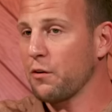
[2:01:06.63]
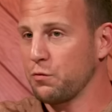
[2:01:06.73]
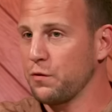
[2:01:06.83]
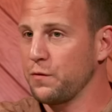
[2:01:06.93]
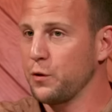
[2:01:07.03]
is
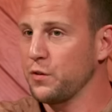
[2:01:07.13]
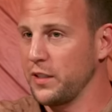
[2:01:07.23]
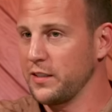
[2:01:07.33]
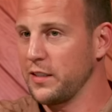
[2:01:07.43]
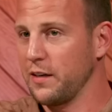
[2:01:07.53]

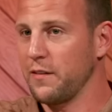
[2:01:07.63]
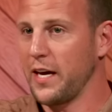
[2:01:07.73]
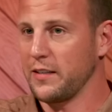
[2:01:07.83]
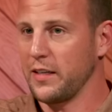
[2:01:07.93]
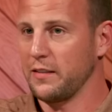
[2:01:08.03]
refusing to give
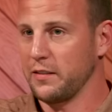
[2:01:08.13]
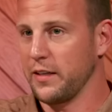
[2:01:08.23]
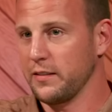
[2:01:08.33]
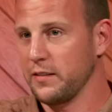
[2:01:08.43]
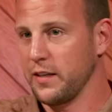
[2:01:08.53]
that to his
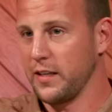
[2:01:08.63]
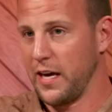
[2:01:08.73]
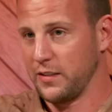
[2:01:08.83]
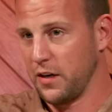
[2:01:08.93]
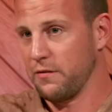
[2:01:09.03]
kids. And
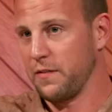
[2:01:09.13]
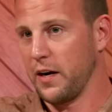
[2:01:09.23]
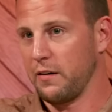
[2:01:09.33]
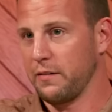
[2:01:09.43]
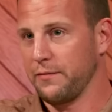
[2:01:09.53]
that's
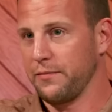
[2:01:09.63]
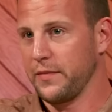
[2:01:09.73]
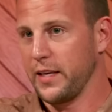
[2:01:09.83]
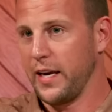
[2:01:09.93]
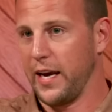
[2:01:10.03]
unfair.
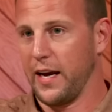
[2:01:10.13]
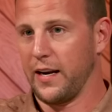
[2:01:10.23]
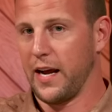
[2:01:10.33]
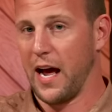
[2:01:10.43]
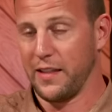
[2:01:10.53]

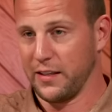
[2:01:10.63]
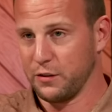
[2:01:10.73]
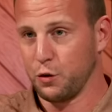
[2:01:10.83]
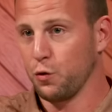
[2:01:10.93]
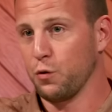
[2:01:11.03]
And I think
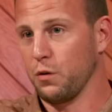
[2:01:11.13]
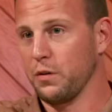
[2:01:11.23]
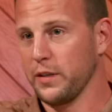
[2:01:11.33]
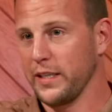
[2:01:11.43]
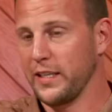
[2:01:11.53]
it's
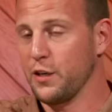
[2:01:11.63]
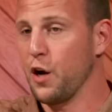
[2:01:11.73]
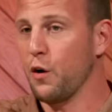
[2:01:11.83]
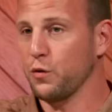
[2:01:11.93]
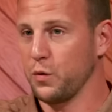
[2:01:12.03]
cruel. He
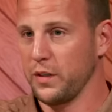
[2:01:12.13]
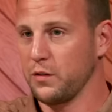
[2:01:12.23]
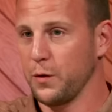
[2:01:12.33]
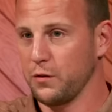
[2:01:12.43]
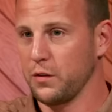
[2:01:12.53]
knows what it's
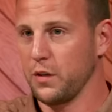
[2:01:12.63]
supposed to be.